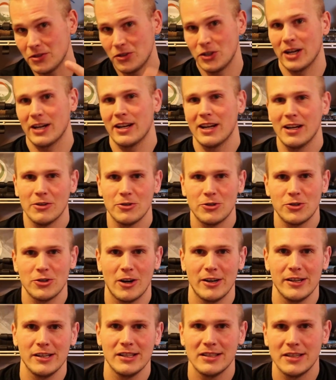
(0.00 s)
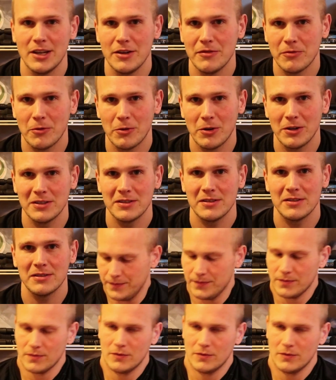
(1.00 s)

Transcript: check out Shawnee State Forest.